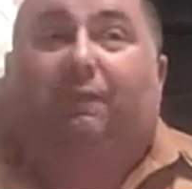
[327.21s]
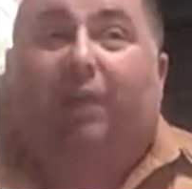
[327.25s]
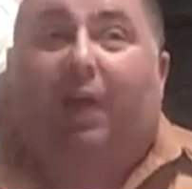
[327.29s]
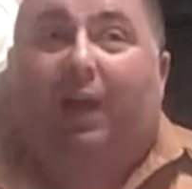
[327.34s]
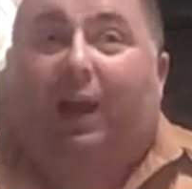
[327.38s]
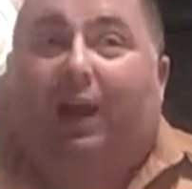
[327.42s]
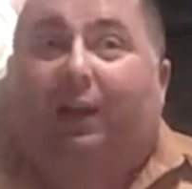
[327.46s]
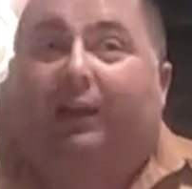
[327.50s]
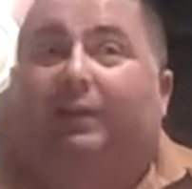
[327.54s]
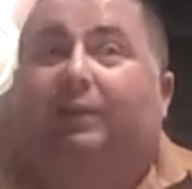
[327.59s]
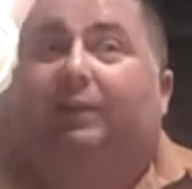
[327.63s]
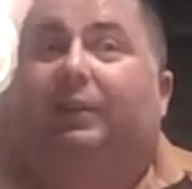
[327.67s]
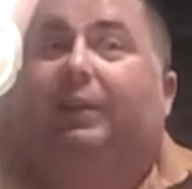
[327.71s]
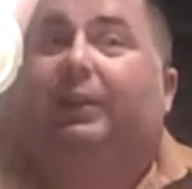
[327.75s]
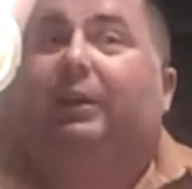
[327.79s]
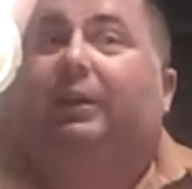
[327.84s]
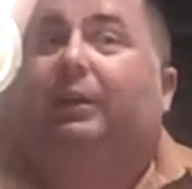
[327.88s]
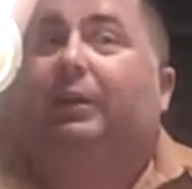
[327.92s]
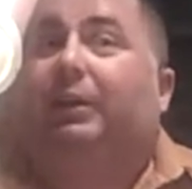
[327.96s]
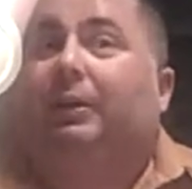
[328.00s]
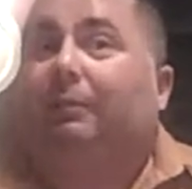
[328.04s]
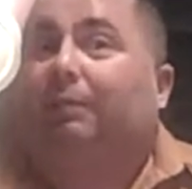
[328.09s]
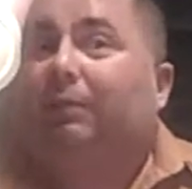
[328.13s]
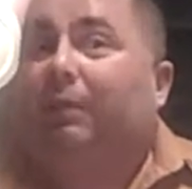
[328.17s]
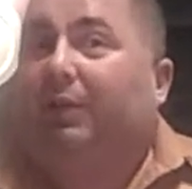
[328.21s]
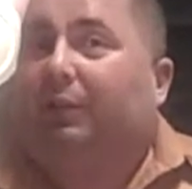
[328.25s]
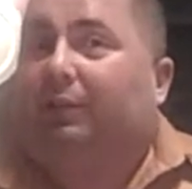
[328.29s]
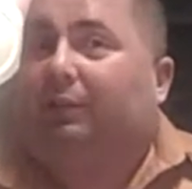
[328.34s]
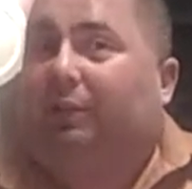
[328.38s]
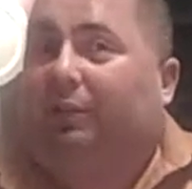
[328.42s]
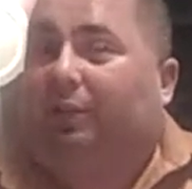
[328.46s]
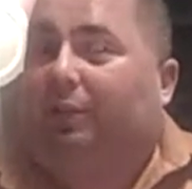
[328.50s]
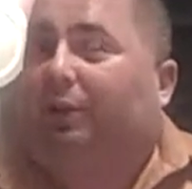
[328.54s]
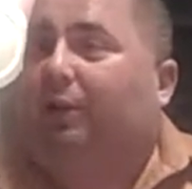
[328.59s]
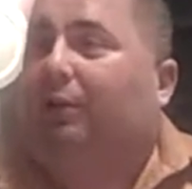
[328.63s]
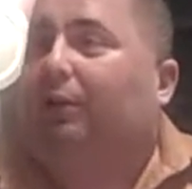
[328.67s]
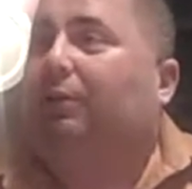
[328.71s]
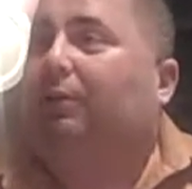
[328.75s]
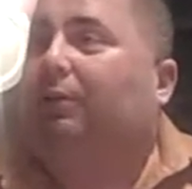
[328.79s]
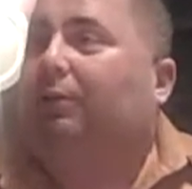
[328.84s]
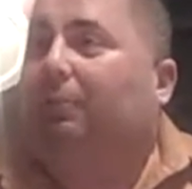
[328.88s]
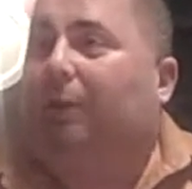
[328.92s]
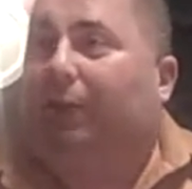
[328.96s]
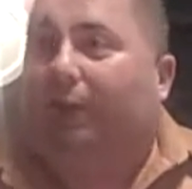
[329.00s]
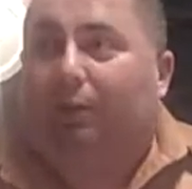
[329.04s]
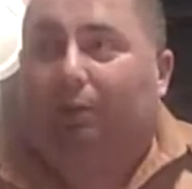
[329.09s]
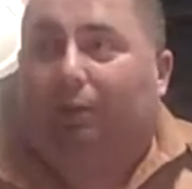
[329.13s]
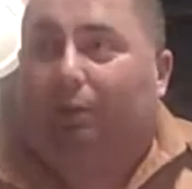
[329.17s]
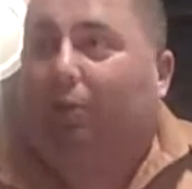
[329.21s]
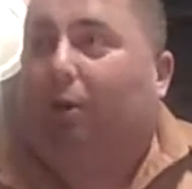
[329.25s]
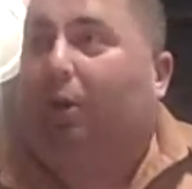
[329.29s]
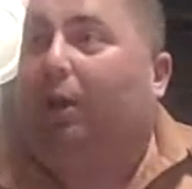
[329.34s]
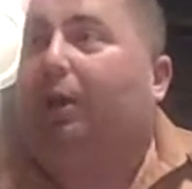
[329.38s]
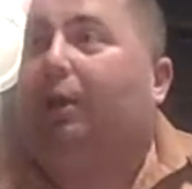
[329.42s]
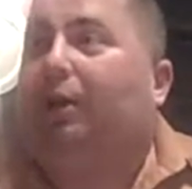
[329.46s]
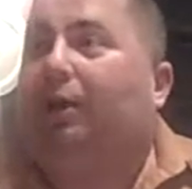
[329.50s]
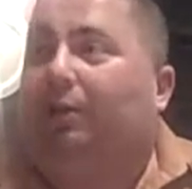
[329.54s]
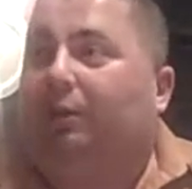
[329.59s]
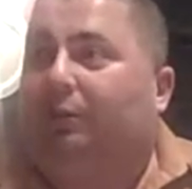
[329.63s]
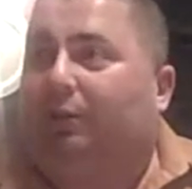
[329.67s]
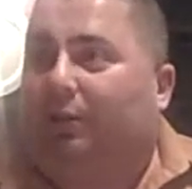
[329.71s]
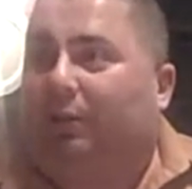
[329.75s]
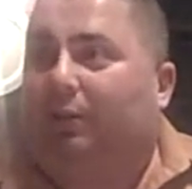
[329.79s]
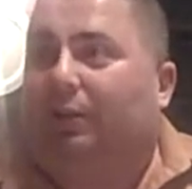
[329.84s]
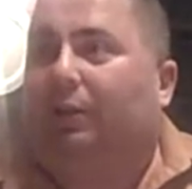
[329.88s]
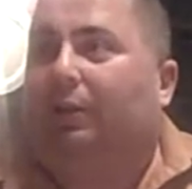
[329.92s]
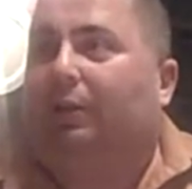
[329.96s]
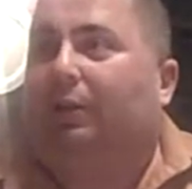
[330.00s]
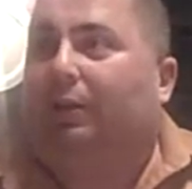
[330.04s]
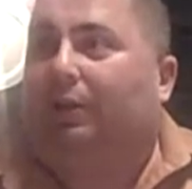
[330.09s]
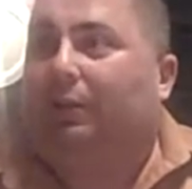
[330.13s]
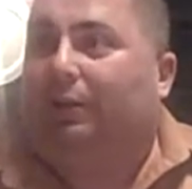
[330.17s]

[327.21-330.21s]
Finally, till my lawyer, till